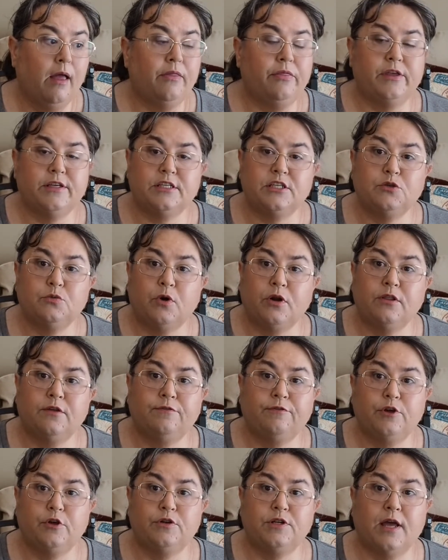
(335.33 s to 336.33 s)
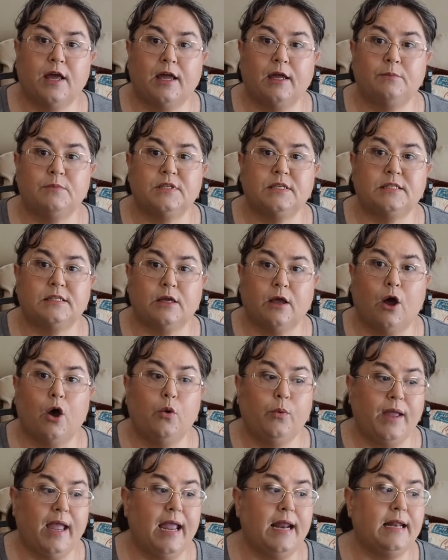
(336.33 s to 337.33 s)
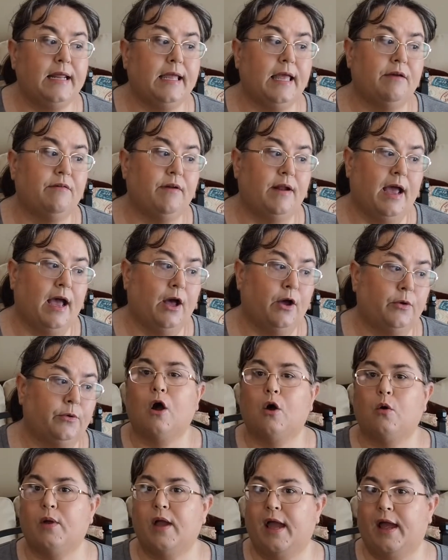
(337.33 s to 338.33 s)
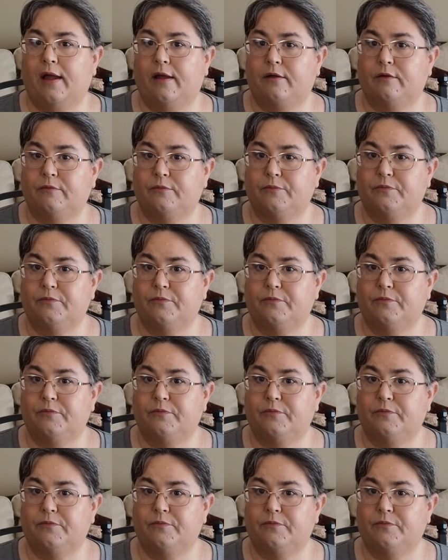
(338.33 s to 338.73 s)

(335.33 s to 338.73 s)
This is one of the few times it's okay to give it out. Okay.